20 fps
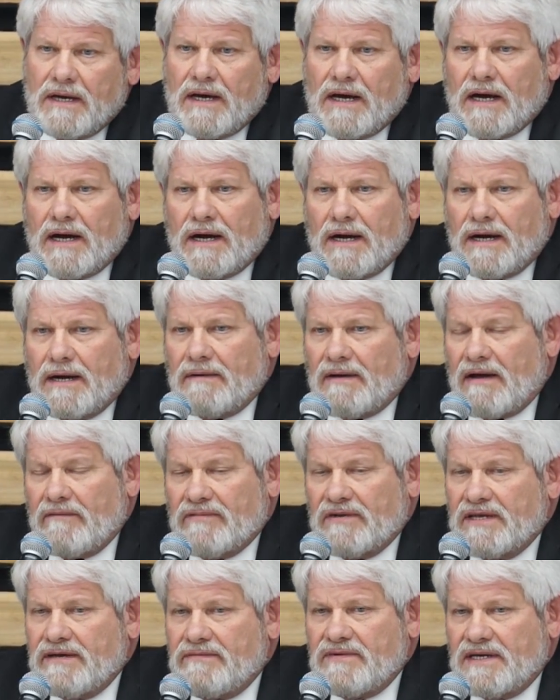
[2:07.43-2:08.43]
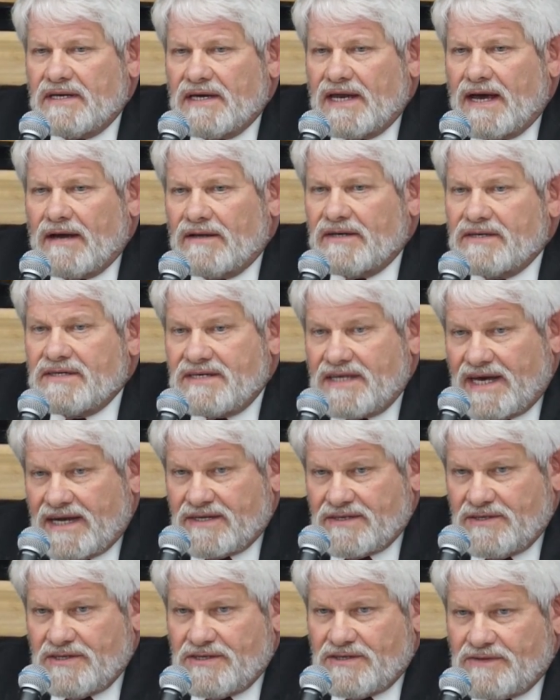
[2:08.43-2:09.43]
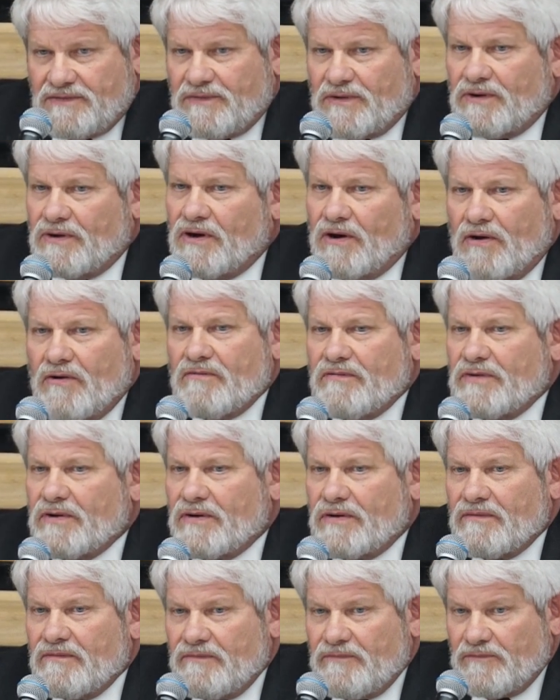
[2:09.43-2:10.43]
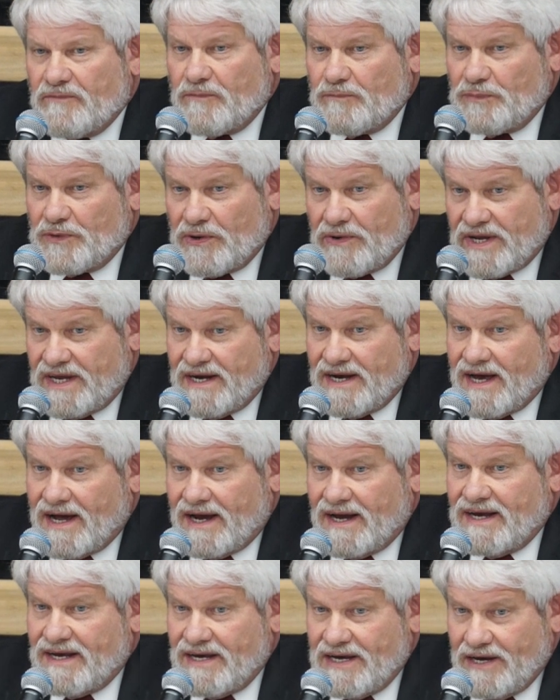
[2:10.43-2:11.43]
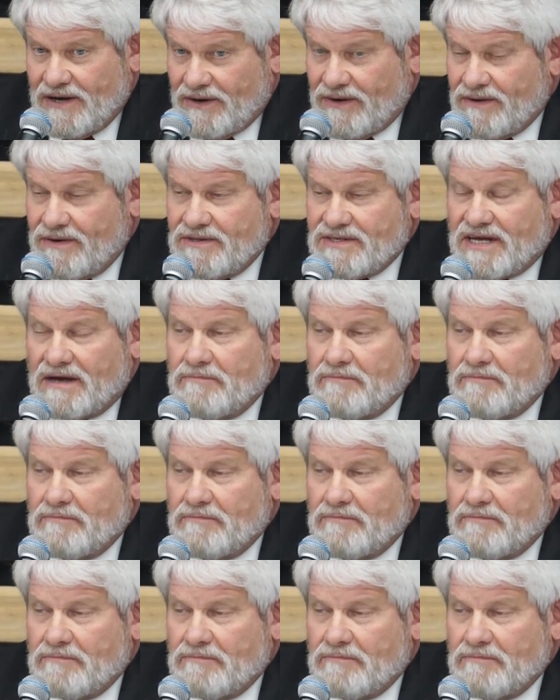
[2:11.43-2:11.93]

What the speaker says: I've lived in Allen, Texas for over 39 years.